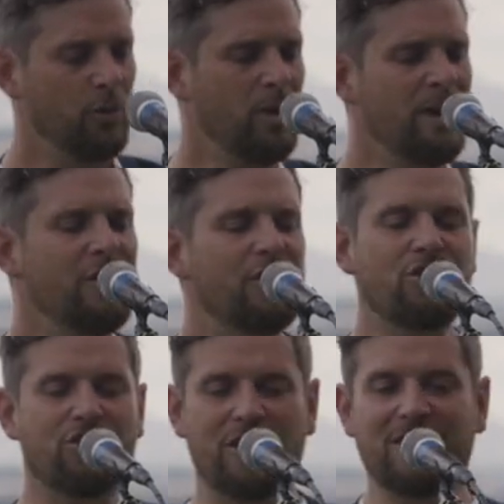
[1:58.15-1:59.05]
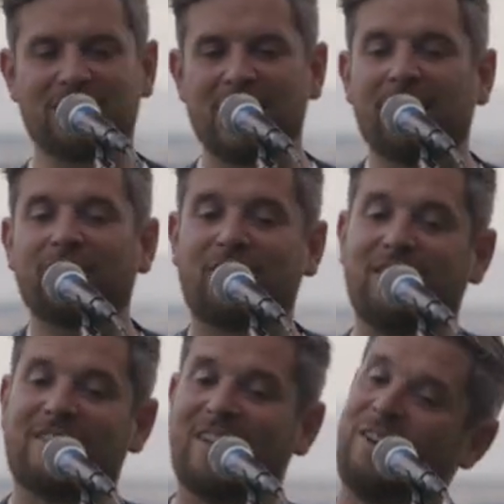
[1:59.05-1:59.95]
The way that she dances,